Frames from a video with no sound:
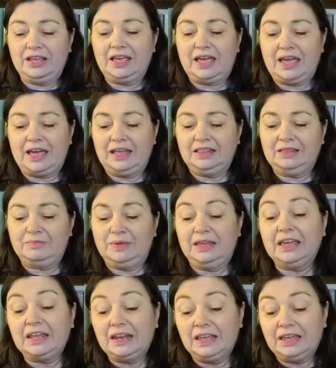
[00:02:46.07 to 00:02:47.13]
at the
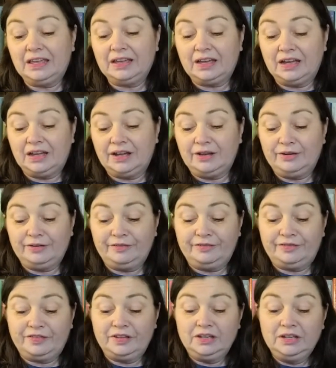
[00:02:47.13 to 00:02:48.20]
beginning of
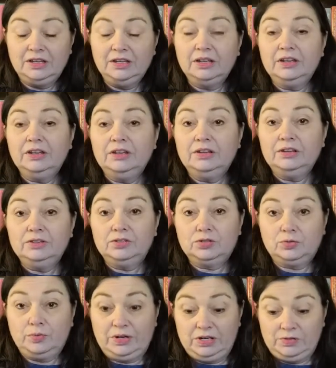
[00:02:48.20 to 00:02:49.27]

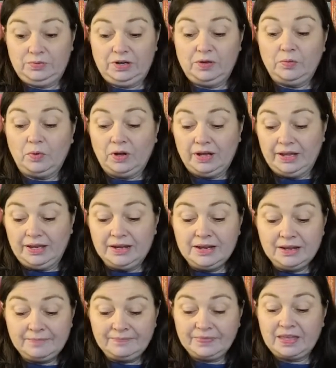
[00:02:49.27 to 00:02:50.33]
2021
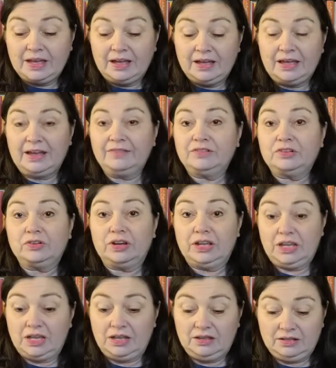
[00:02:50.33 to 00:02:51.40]
after
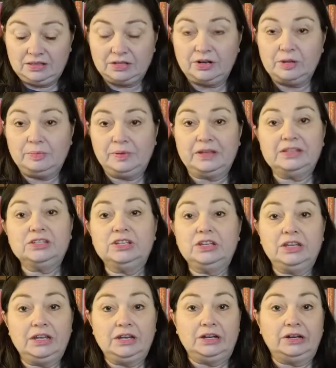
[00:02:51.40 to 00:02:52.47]
a 30-plus
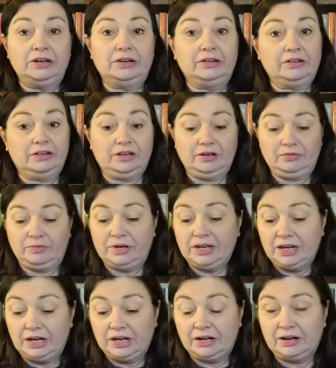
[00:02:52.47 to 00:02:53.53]
year
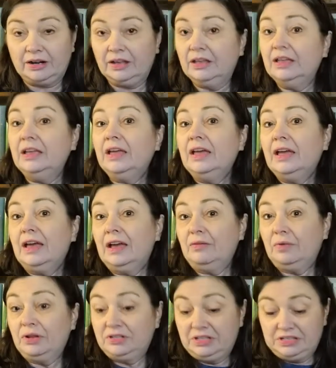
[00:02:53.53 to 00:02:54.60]
career at
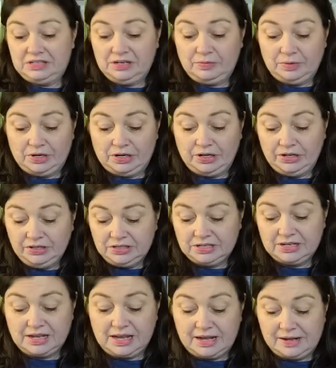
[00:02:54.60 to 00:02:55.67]
Walt Disney World.
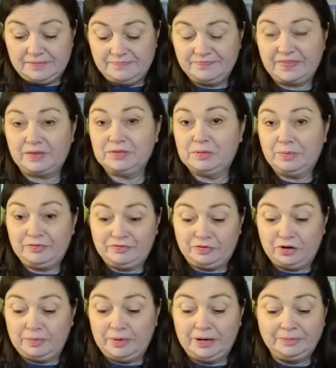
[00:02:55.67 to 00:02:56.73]
I was a
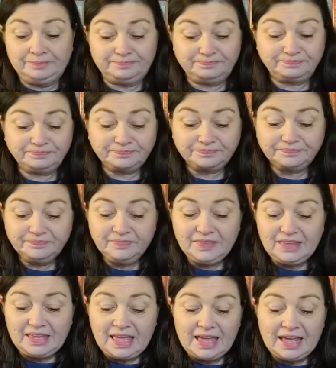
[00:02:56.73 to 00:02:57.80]
performer,
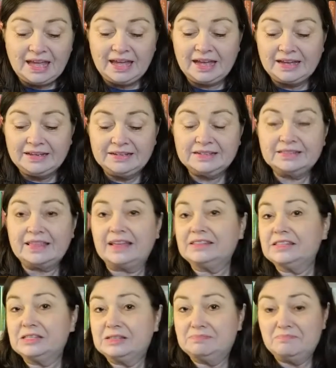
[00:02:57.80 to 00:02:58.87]
and that's
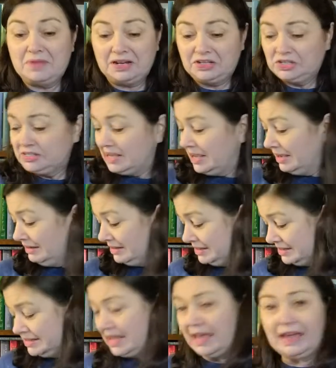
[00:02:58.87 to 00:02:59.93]
as much as I can
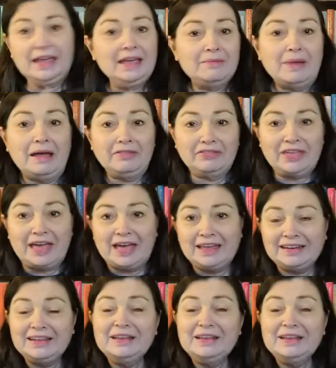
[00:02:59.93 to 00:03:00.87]
say about that.